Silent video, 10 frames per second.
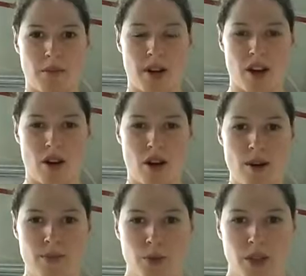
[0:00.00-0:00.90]
that my
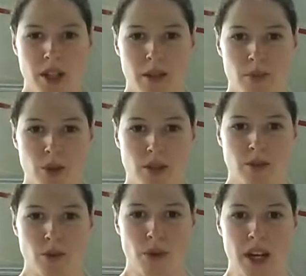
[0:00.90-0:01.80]
arms were getting most
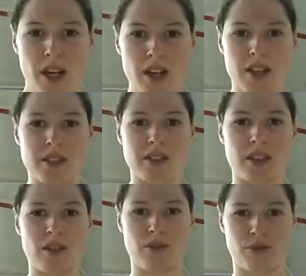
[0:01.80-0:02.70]
of the weight
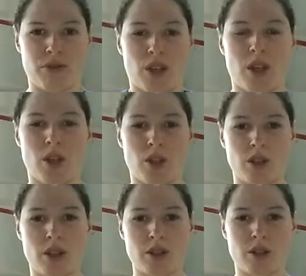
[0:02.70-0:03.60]
instead of
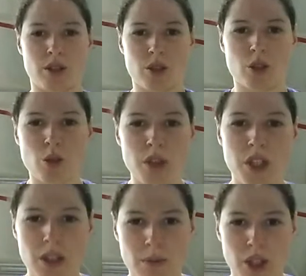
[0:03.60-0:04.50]

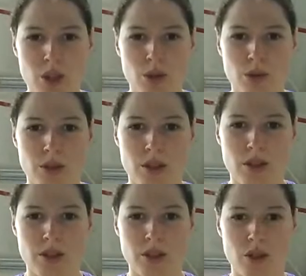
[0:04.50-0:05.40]
squishing my
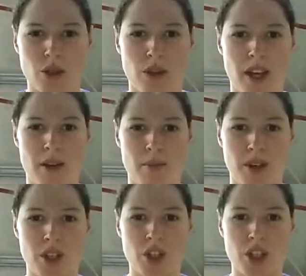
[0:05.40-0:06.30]
shoulders so that
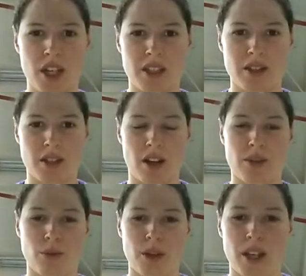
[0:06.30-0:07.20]
my chest
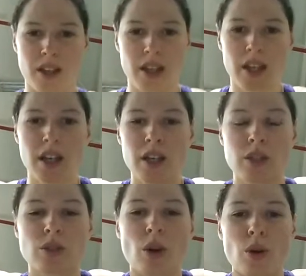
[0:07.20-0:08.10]
got the weight.
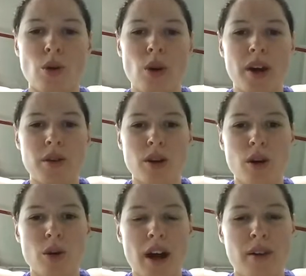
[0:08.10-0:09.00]
So I don't
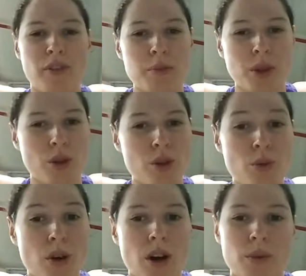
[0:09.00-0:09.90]
know how familiar
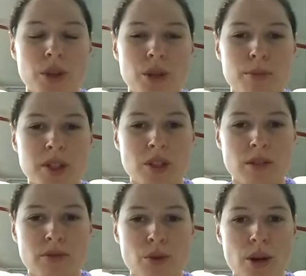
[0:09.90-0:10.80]
you are with your
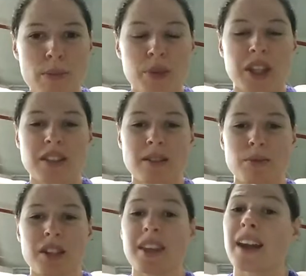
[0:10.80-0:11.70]
benching form, but that's
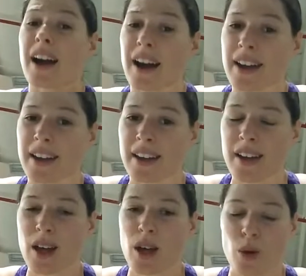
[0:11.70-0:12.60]
something that I
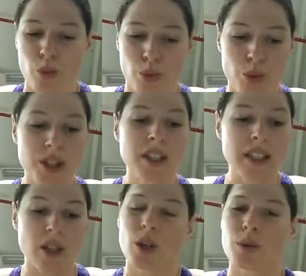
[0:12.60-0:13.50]

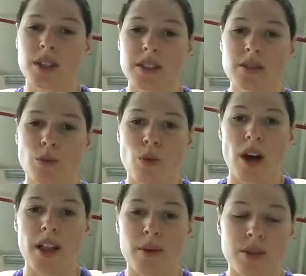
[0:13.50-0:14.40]
really noticed
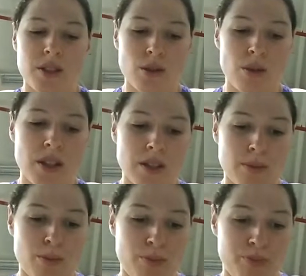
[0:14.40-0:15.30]
while I was doing this